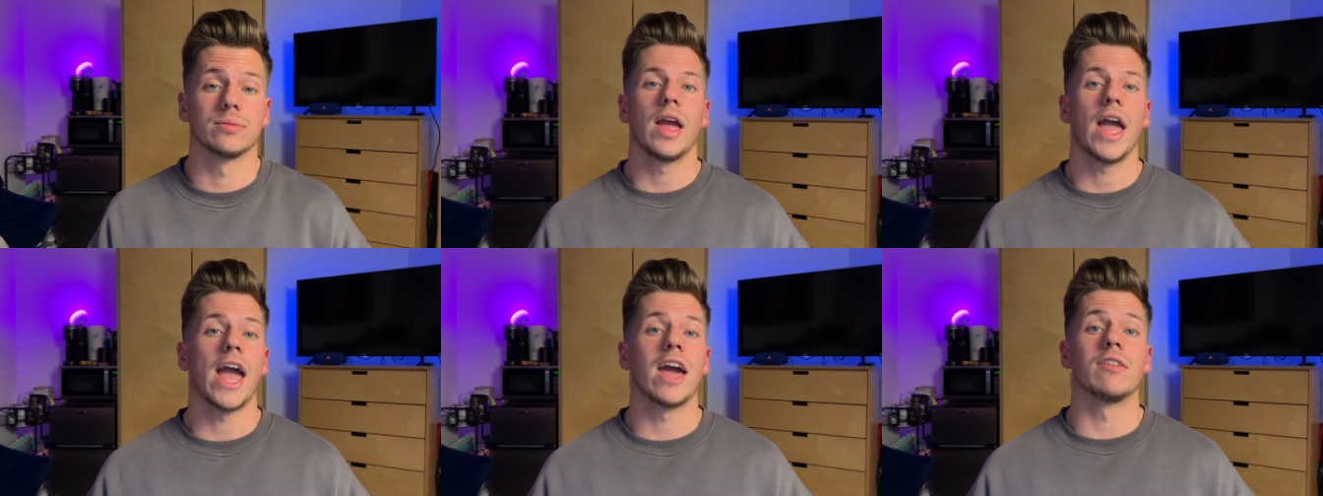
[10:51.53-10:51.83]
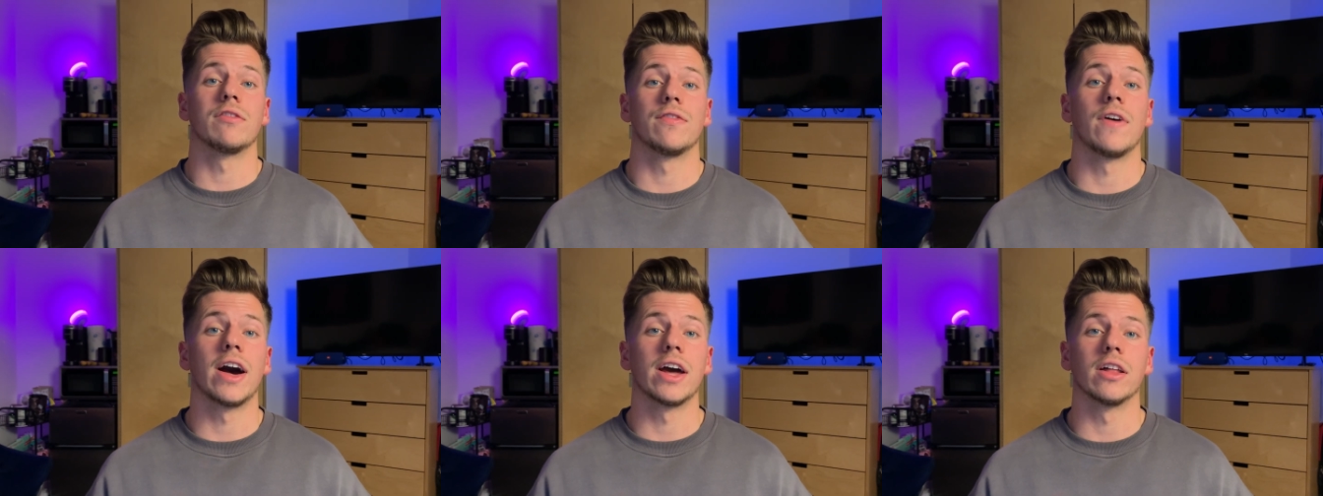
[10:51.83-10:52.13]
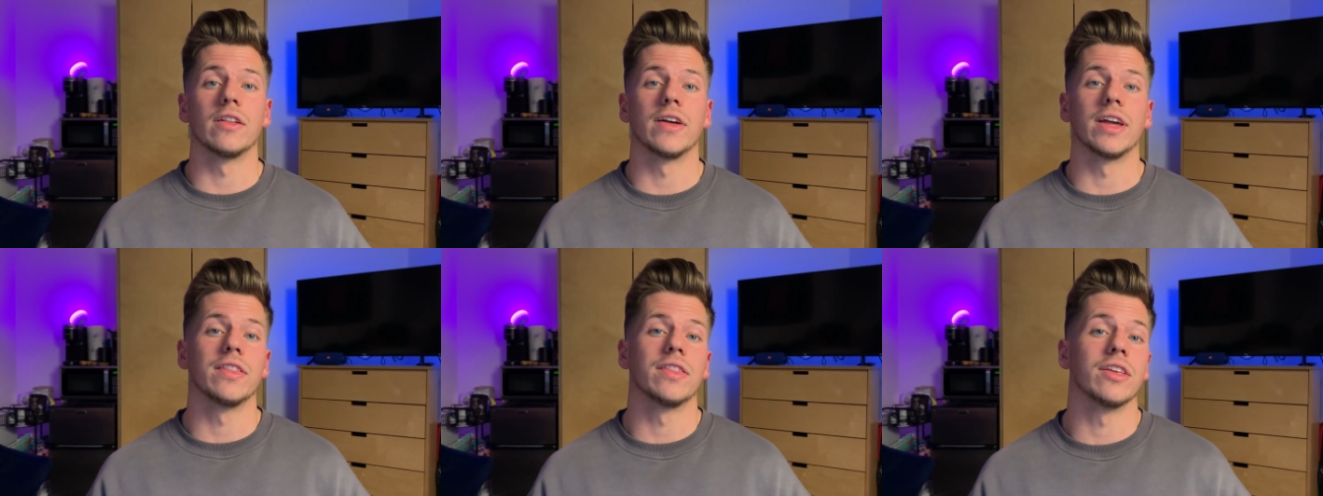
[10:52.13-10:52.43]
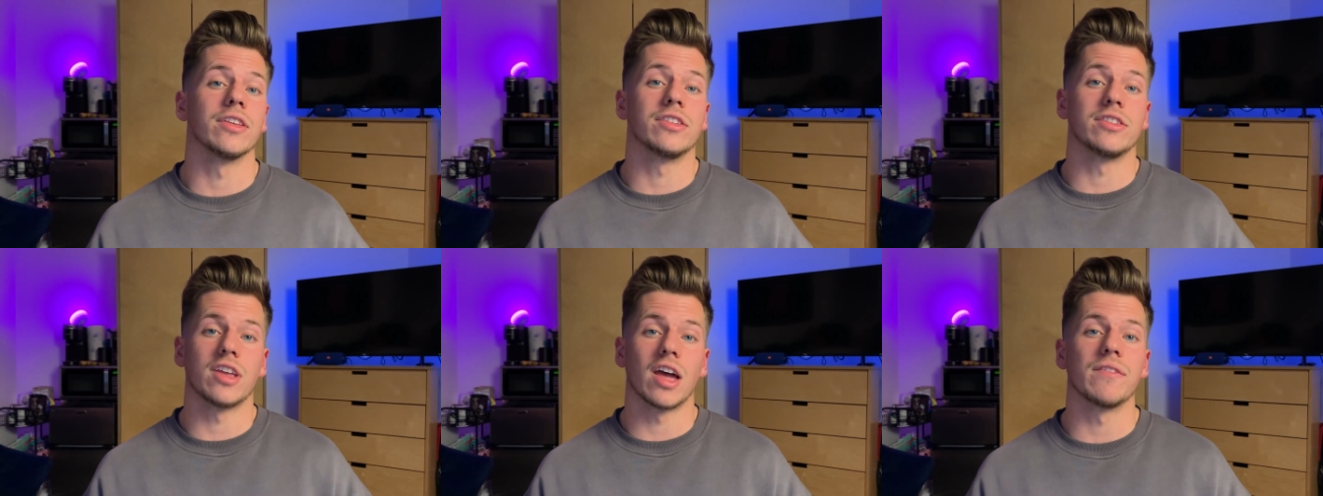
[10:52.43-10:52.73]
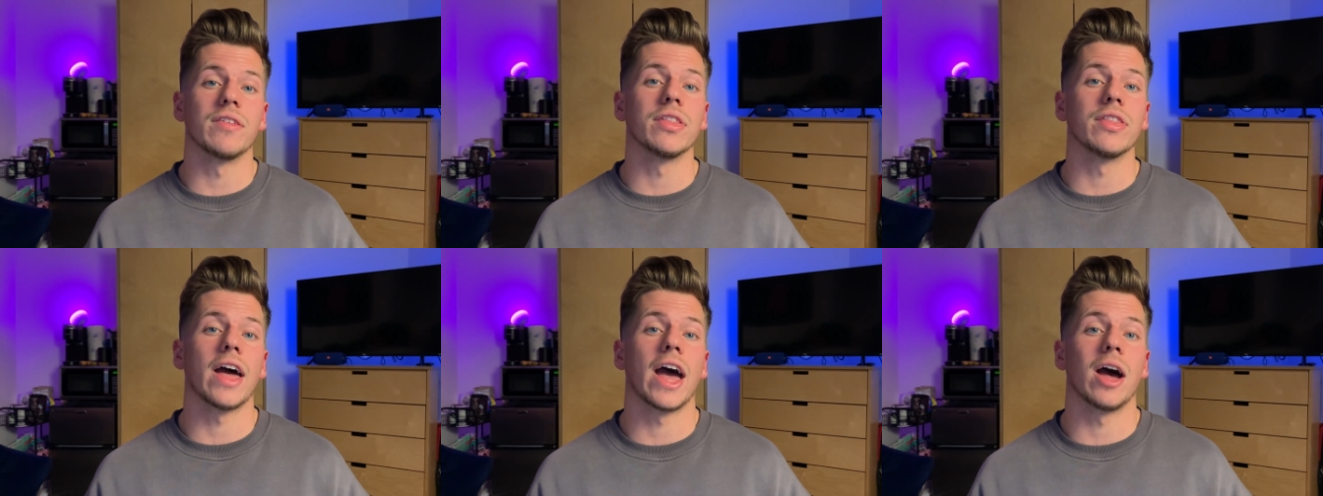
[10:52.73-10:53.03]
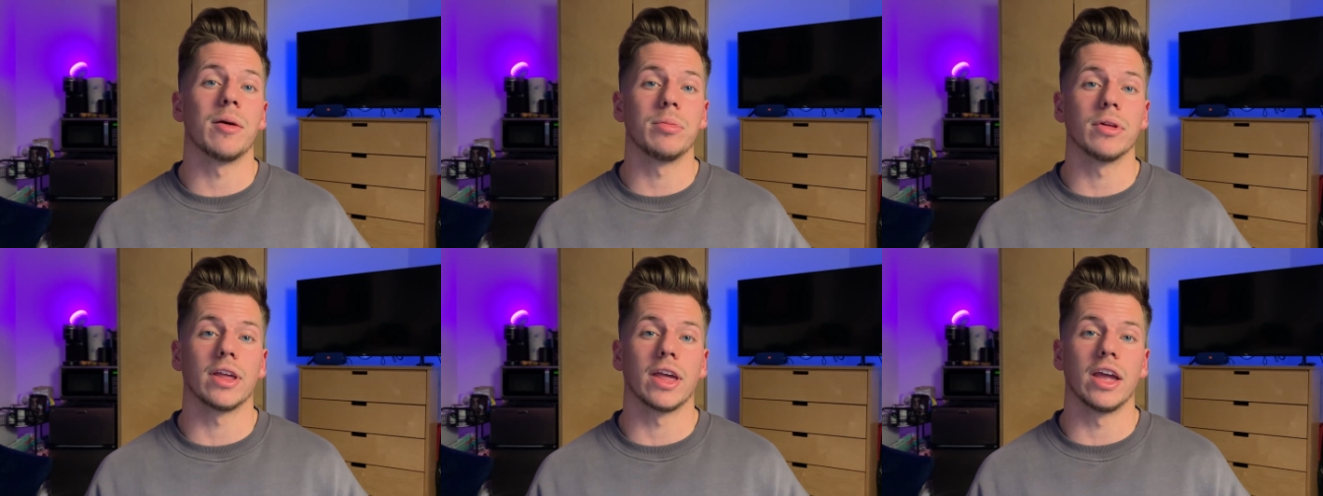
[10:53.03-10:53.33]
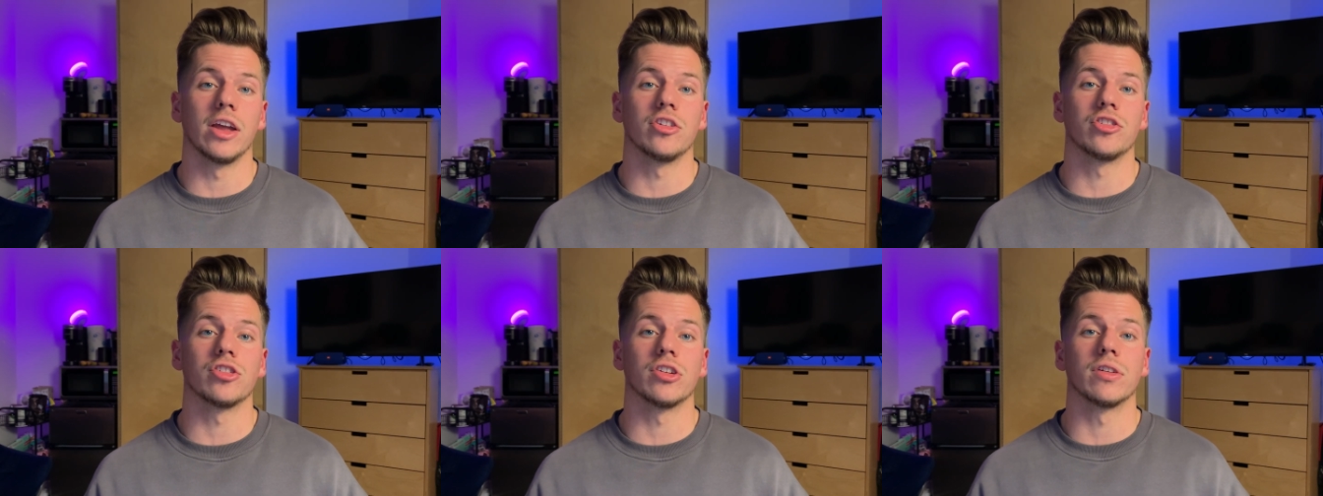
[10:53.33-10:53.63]
And finally, the seventh
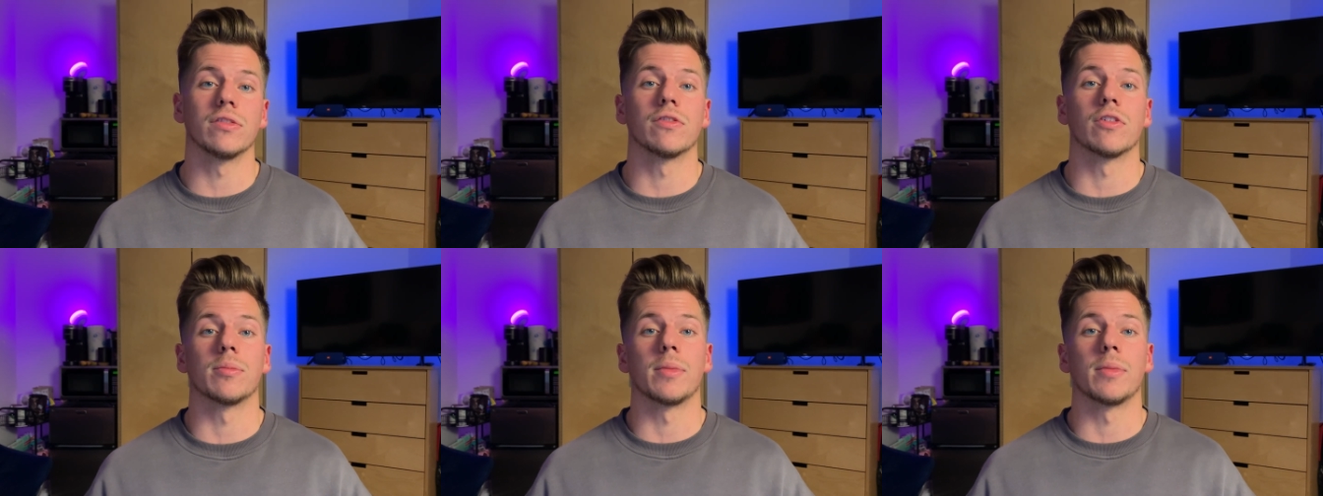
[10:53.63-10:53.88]
application for